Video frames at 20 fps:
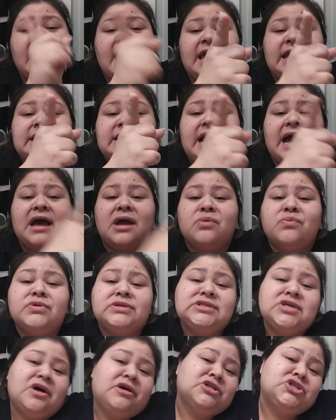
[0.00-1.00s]
And I
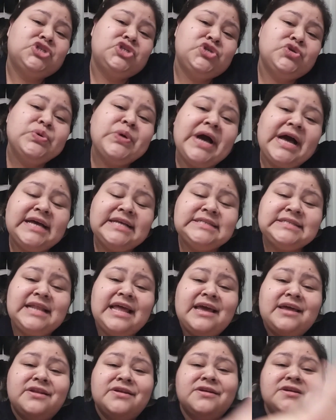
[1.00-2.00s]
will talk to you guys
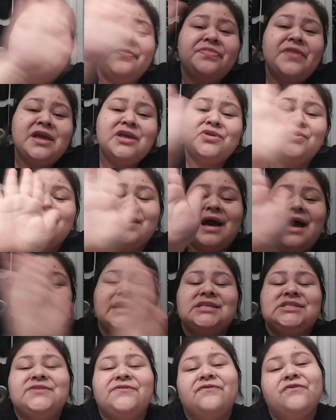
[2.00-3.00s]
later. Thank you
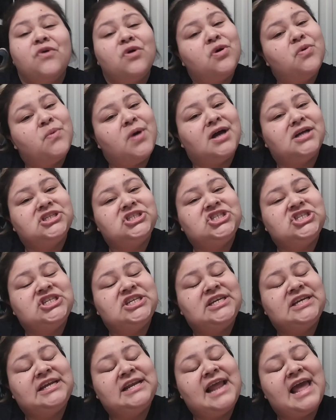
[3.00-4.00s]
guys for
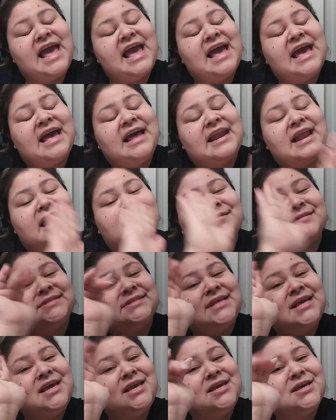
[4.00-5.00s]
watching, and
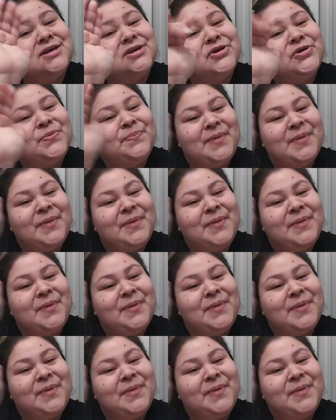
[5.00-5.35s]
I'll see you.